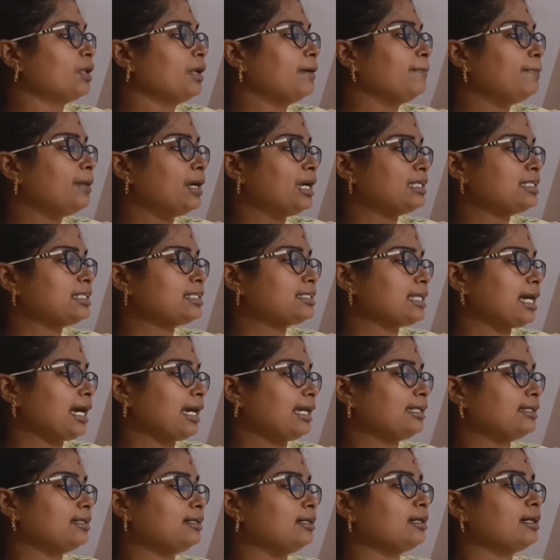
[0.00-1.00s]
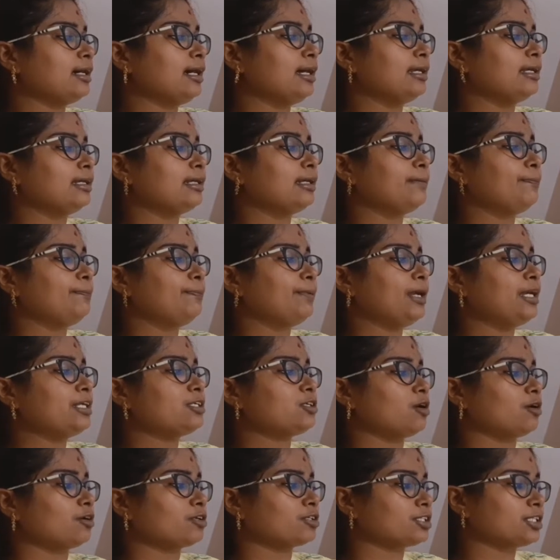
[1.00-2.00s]
Bases either can replace
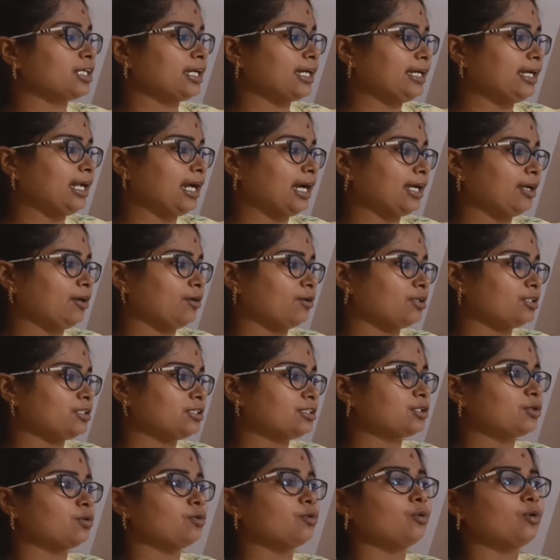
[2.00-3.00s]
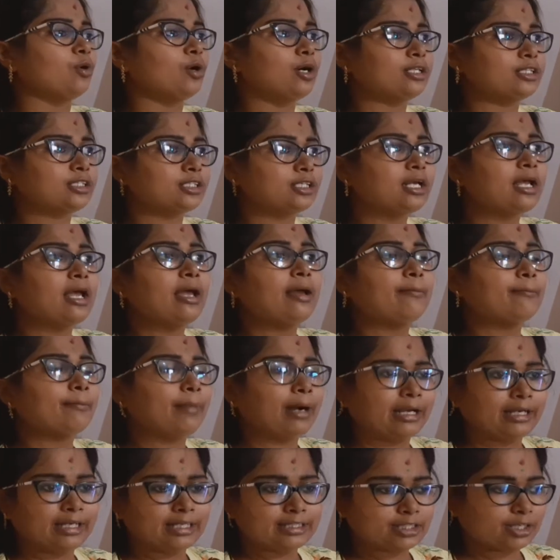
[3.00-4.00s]
oxide ions, OH
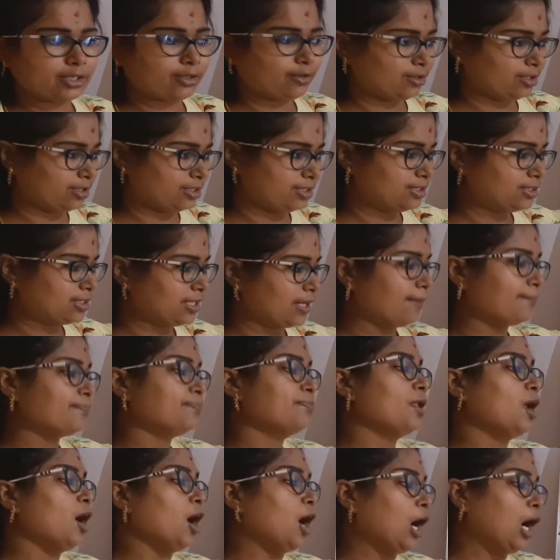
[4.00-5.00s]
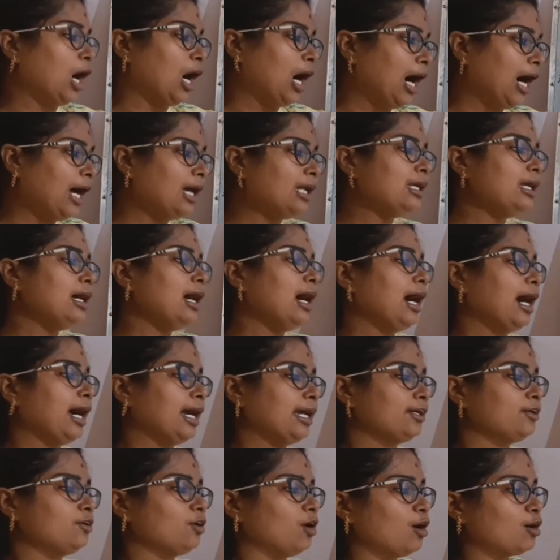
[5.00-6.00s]
minus ions, or
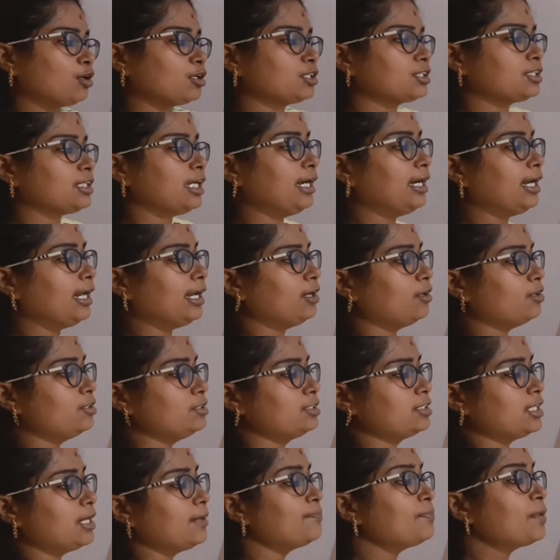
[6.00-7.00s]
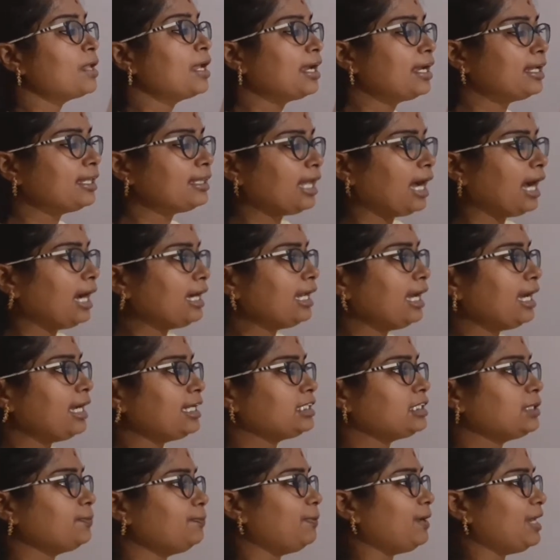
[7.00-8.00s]
hydroxide ions. In that
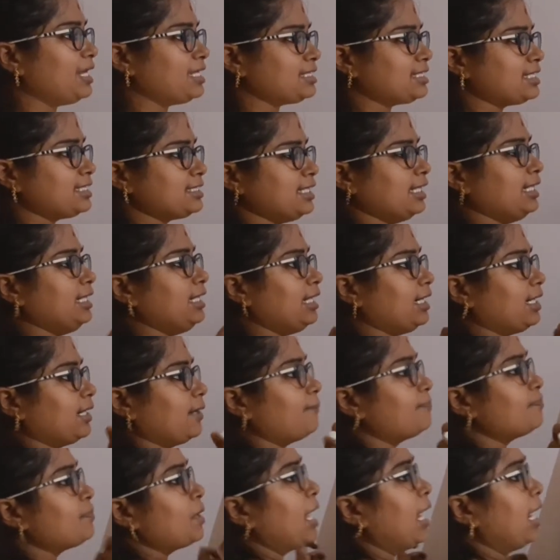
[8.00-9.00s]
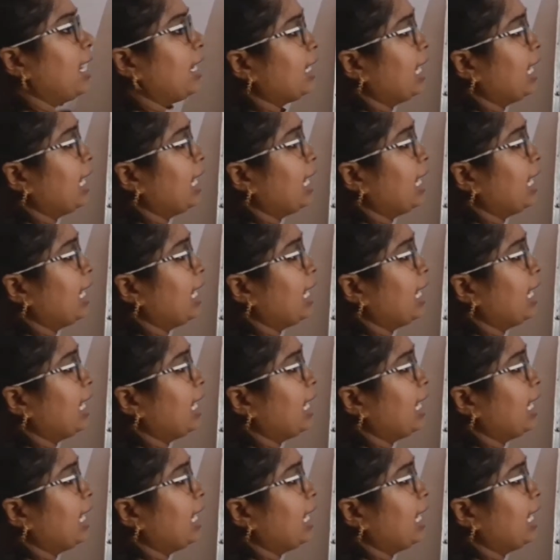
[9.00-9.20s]
H plus, isn't it? In